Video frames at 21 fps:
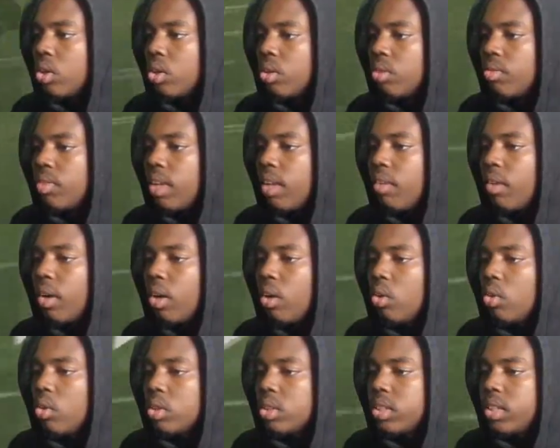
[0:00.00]
Flat
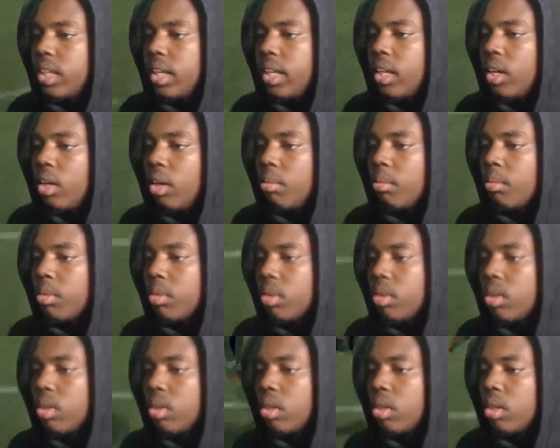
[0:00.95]
route, take it up.
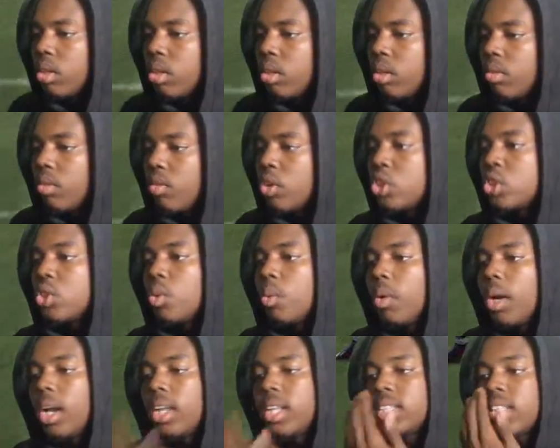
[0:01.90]
Versus the
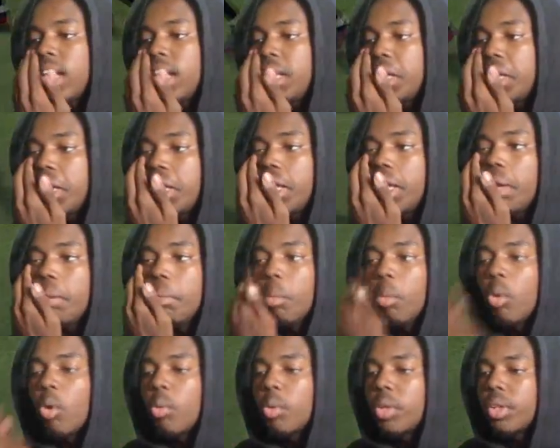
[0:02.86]
wide side, you're going to get
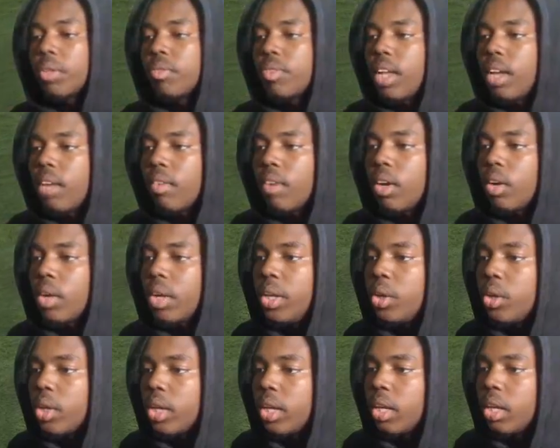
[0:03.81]
more with the flat route, and
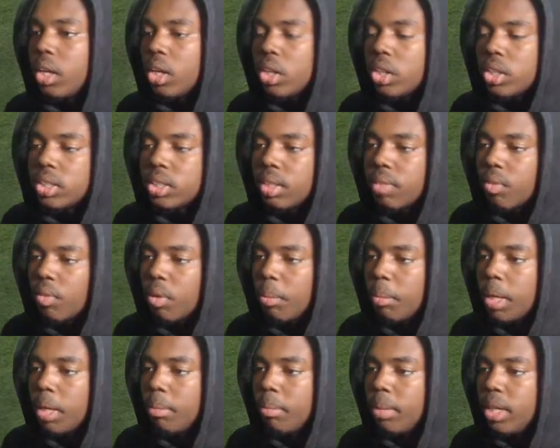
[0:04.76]
you can get a good stiff
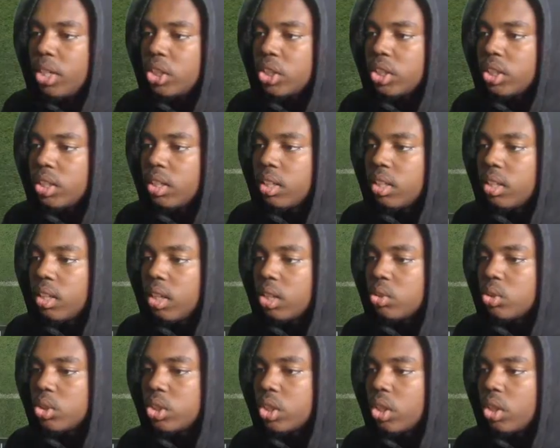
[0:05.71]
arm animation.
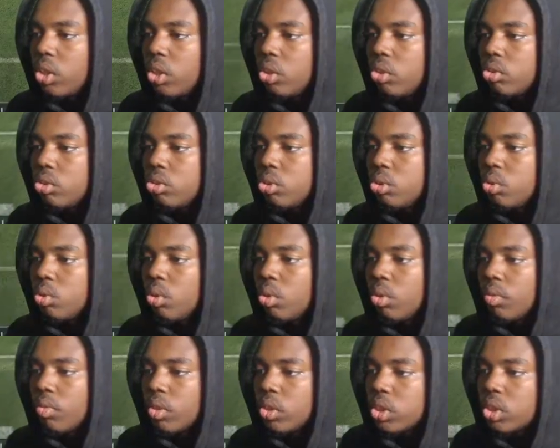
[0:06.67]
That's what you're going to do.
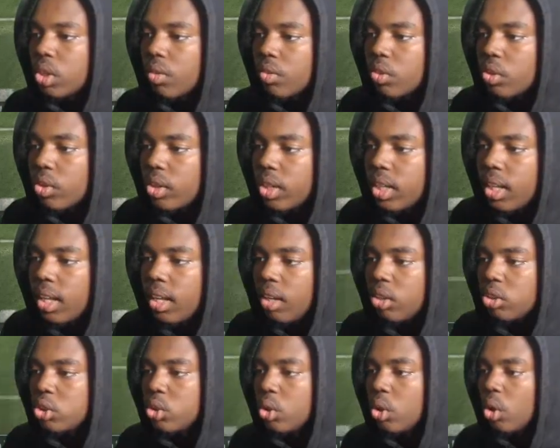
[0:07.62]
Versus cover 3
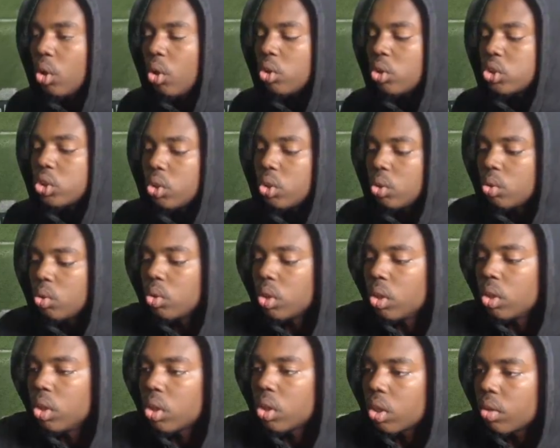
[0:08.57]
clouds, you could also
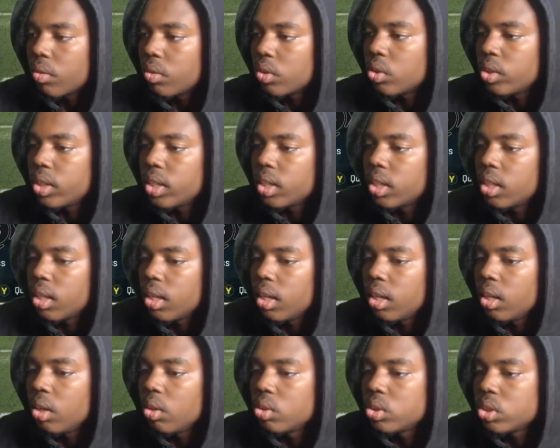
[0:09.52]
cover 3
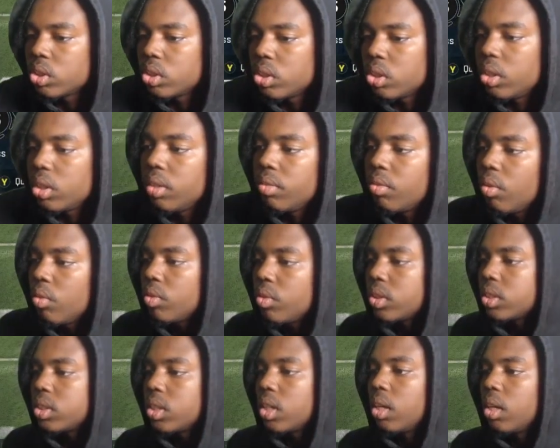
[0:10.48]
clouds underneath over the
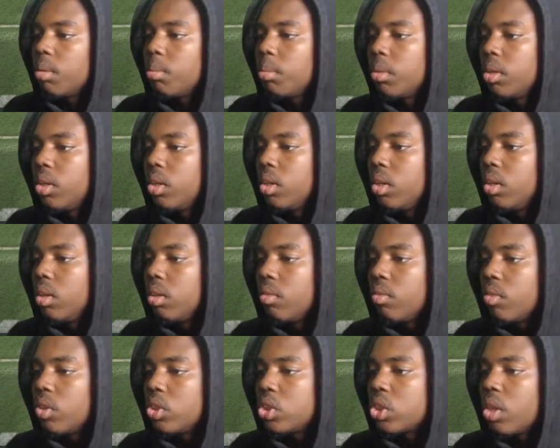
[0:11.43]
top.
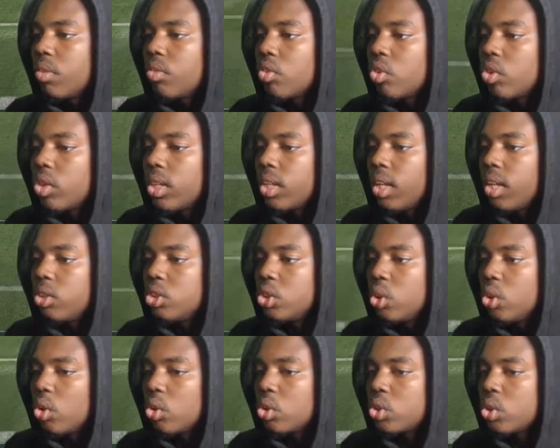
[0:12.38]
Versus cover 3 clouds, you
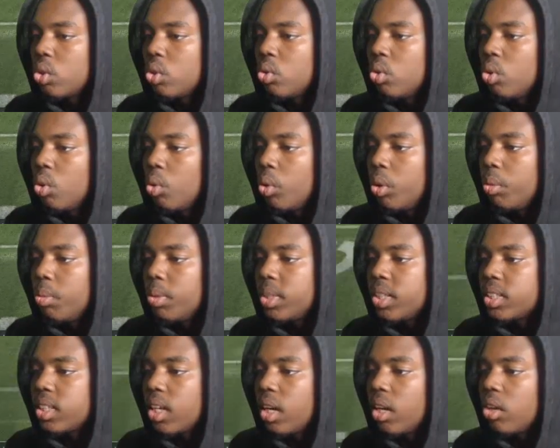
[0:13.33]
can also, when you put
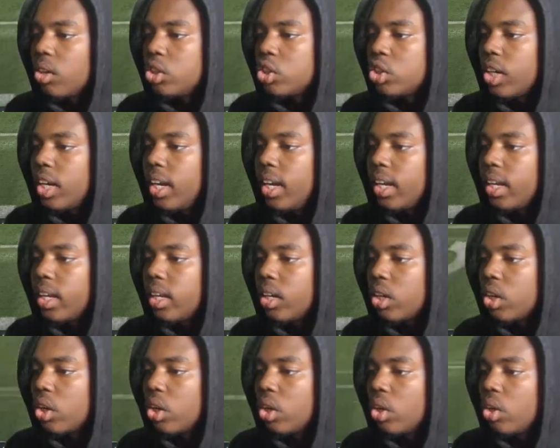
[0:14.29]
this guy on a drag and
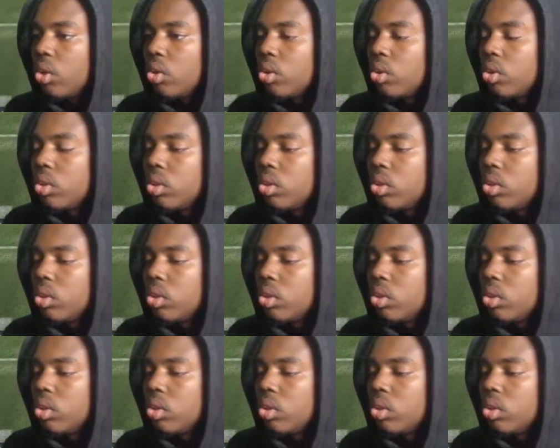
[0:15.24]
a curl,